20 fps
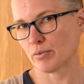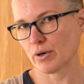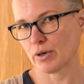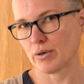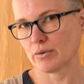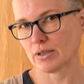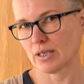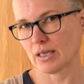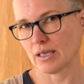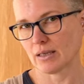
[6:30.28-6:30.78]

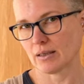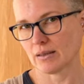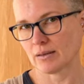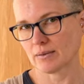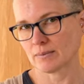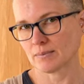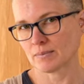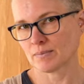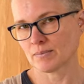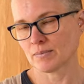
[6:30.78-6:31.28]
protein.
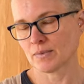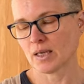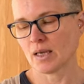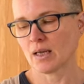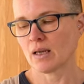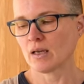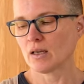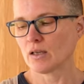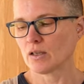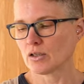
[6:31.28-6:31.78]

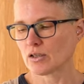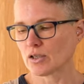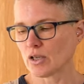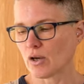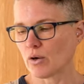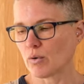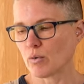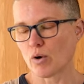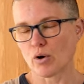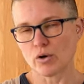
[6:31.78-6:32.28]

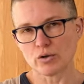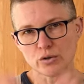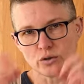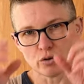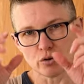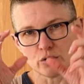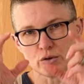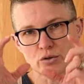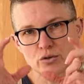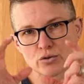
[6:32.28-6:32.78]
So on
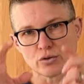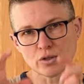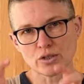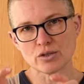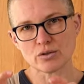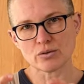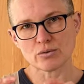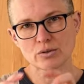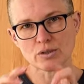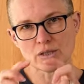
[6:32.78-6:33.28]
your
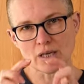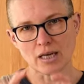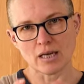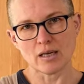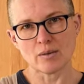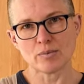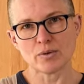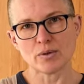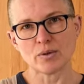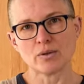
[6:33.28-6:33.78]
nutritional
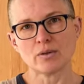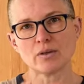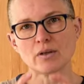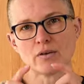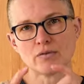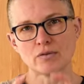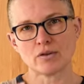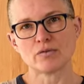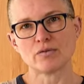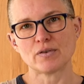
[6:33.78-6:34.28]
table
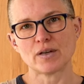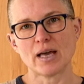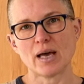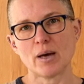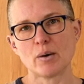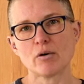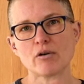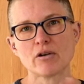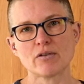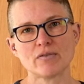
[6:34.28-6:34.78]
of the
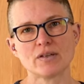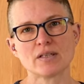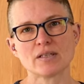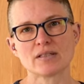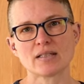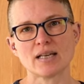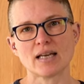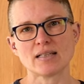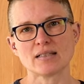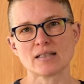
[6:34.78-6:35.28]
flour, if it
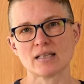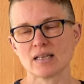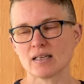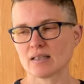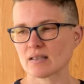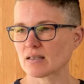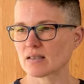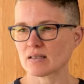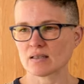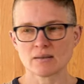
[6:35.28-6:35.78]
says
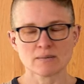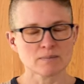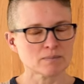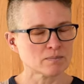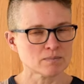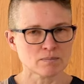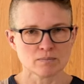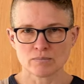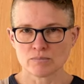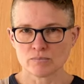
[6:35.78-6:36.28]
it's
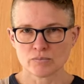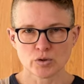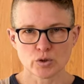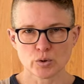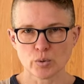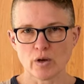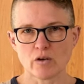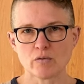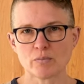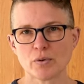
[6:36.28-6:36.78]

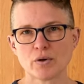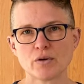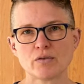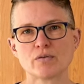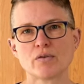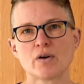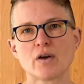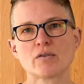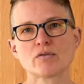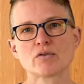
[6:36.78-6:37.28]

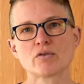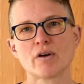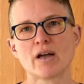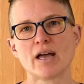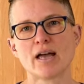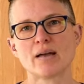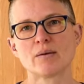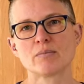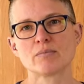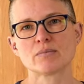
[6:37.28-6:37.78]
12.5
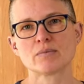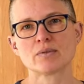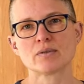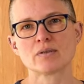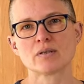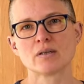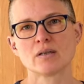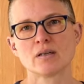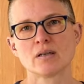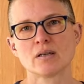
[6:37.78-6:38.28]

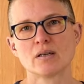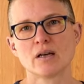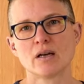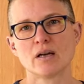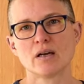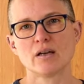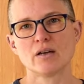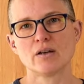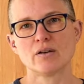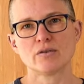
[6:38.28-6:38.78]
grams
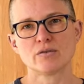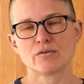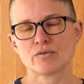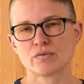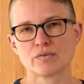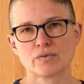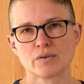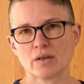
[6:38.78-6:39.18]
of